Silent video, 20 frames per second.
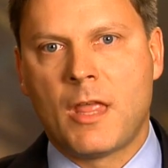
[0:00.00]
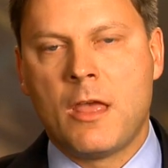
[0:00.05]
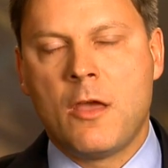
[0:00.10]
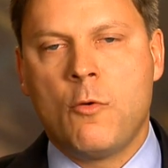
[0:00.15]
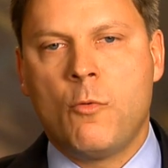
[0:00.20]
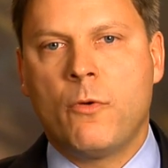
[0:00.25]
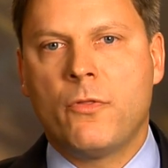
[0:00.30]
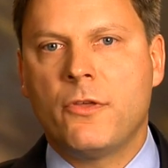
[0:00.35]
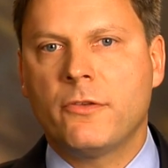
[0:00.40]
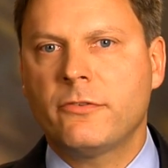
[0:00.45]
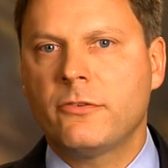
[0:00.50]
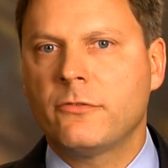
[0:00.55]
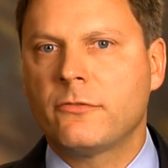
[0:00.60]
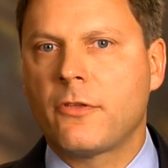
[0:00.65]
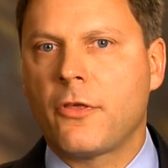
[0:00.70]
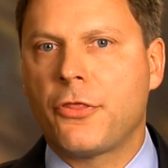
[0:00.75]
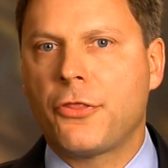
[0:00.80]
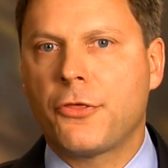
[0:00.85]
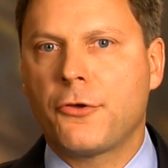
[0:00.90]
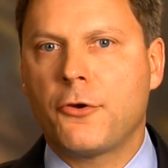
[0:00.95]
Well, this is
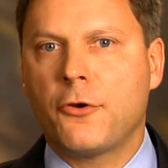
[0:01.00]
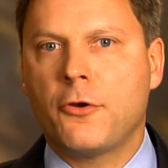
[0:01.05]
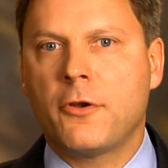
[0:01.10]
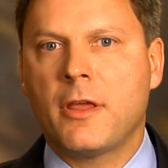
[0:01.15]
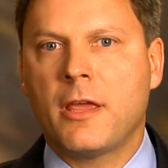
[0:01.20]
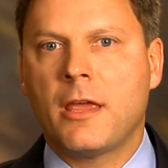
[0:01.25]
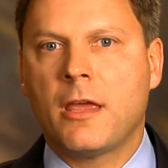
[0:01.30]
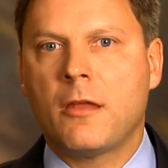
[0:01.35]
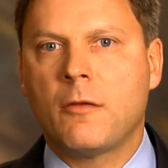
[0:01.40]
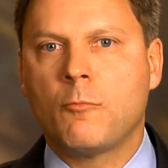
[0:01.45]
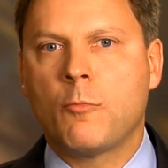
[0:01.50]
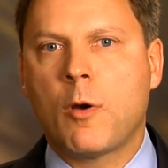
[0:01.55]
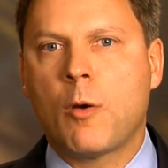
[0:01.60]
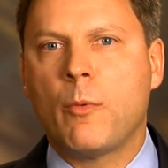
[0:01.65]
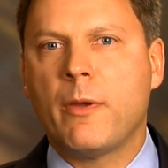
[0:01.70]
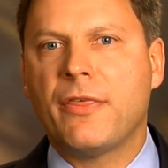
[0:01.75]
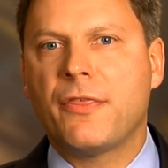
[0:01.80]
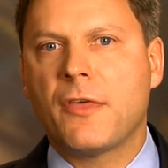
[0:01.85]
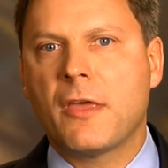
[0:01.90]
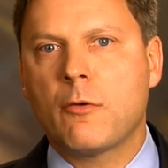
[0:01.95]
the third in what
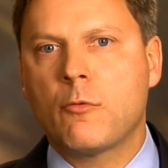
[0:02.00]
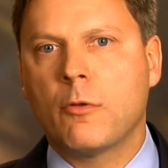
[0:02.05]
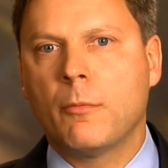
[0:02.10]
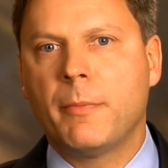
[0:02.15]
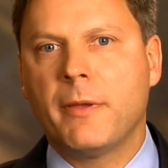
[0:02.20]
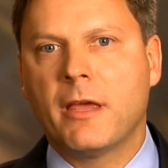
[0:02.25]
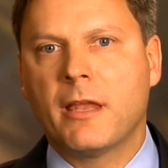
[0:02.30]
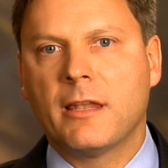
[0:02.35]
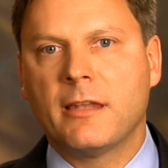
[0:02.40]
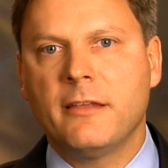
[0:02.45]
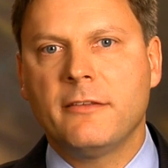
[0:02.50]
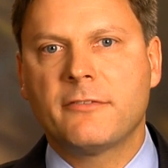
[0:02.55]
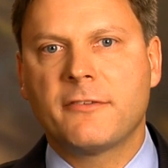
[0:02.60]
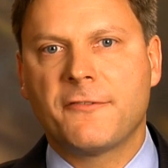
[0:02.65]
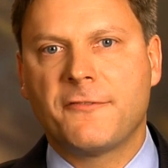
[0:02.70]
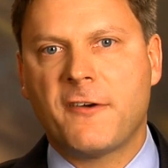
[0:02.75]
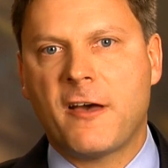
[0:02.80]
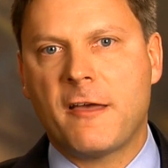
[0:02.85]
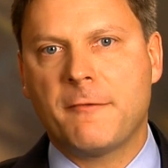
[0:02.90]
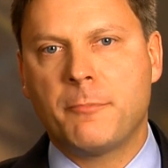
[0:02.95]
we think will be at least a
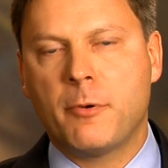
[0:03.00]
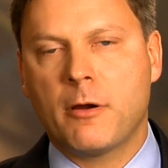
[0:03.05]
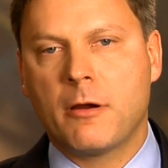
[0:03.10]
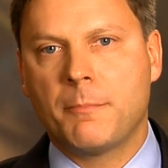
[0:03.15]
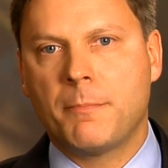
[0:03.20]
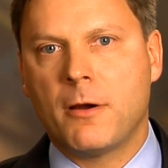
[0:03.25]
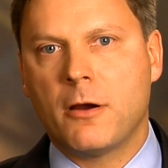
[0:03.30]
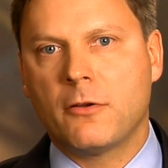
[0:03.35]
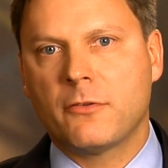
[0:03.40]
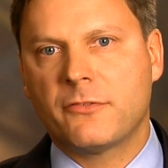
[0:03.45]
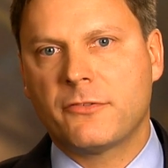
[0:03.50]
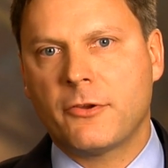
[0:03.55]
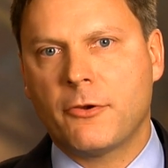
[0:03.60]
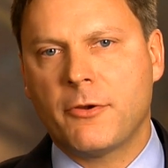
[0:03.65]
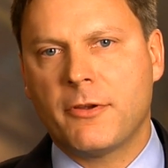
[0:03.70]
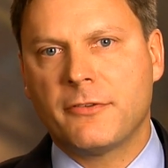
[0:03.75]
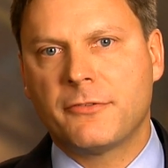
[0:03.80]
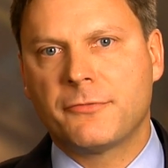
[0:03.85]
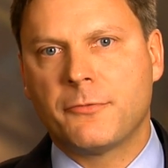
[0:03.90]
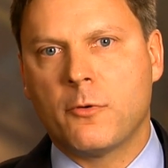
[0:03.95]
five part, part
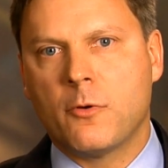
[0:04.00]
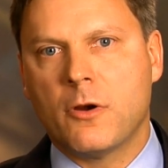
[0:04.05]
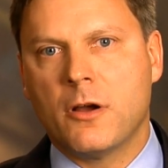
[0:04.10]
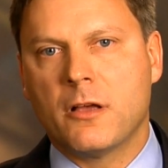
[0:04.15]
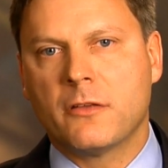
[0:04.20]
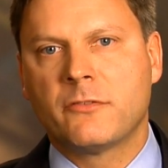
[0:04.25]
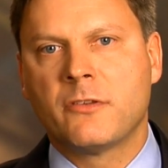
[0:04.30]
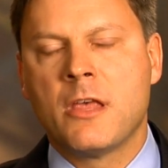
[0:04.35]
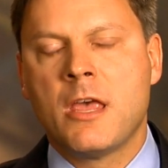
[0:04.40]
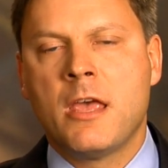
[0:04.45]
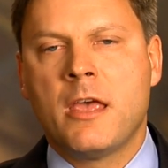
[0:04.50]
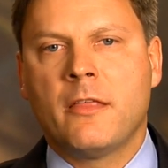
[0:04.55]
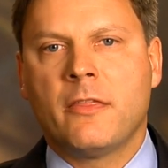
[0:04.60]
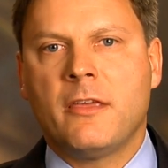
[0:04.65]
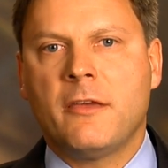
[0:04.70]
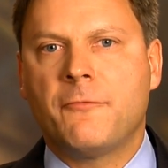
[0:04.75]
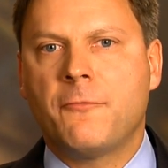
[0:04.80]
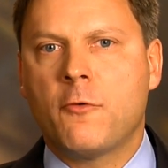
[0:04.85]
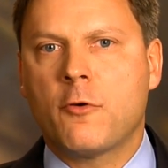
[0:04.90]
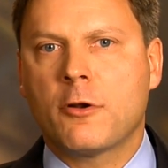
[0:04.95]
series for us.
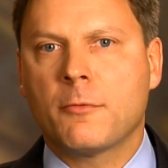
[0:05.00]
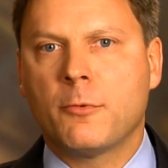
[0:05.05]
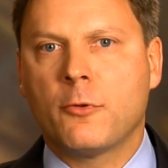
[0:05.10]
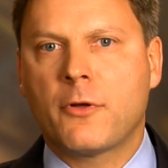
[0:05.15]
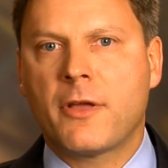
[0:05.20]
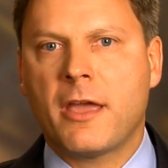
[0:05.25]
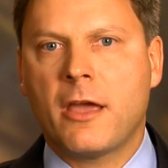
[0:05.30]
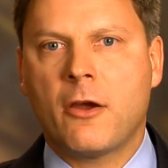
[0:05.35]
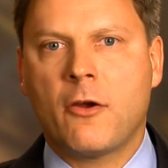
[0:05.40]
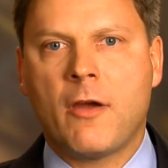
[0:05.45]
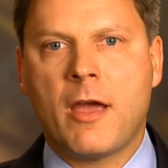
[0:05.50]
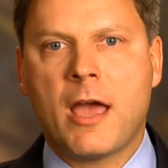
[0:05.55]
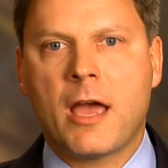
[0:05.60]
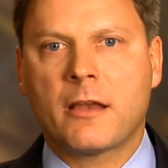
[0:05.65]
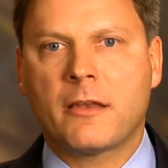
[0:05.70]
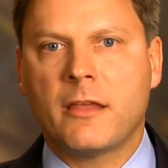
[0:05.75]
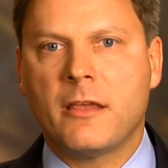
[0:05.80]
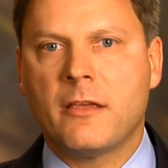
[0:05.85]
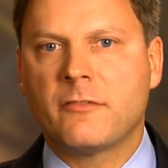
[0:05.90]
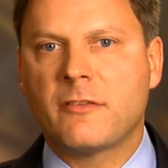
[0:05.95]
The Affordable Care
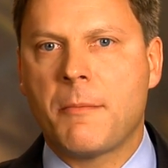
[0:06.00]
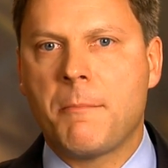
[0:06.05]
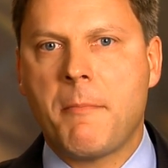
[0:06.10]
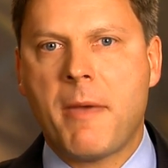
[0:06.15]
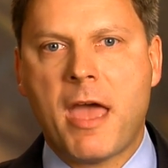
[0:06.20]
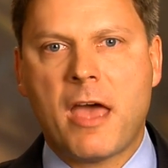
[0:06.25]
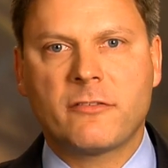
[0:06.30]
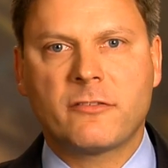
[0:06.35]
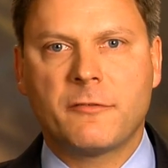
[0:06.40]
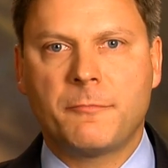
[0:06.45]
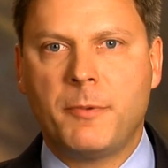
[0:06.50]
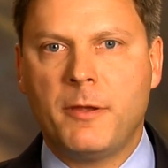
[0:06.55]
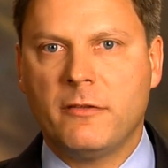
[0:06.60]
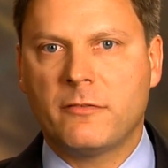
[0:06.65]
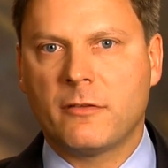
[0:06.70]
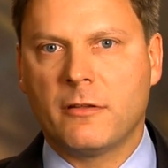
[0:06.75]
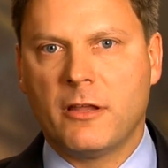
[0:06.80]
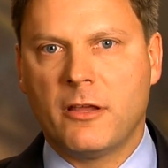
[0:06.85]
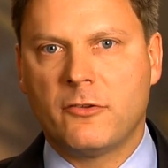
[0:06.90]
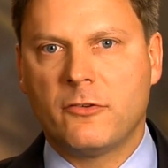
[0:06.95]
Act is a massive piece
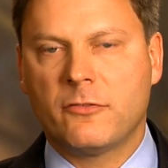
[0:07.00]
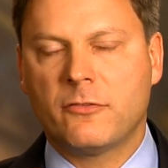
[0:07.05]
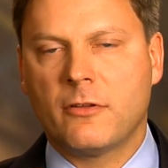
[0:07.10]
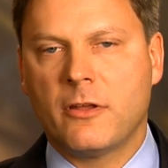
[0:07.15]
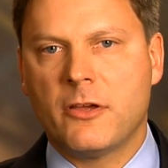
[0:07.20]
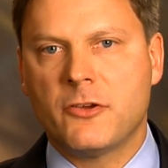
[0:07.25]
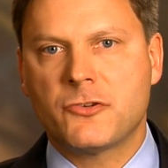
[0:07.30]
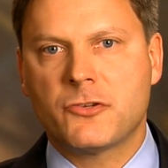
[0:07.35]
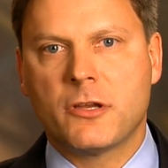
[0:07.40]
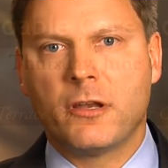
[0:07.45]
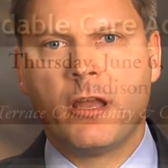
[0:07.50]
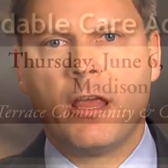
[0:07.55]
of legislation.